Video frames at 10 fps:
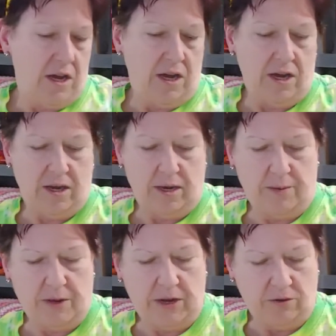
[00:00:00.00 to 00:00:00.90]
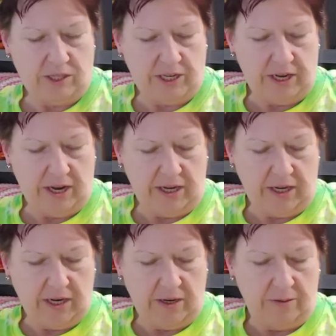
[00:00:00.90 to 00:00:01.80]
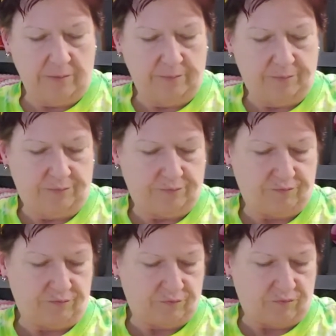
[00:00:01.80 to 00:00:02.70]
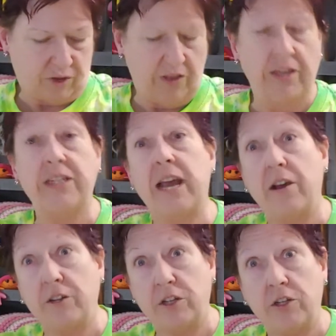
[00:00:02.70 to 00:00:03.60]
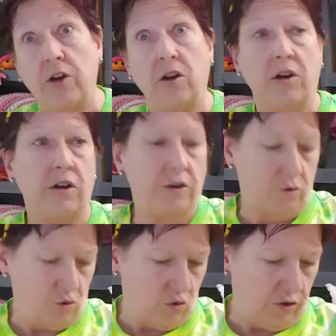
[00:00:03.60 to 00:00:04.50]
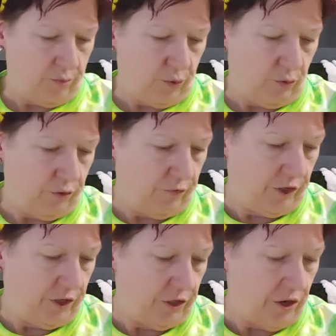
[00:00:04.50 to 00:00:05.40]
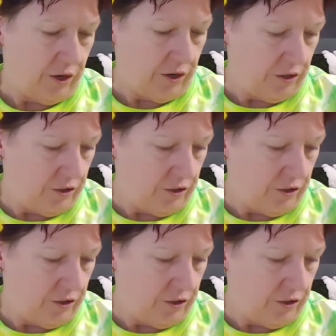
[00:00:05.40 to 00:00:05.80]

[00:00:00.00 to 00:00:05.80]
I don't see any the Italian yarn or the Peruvian yarn.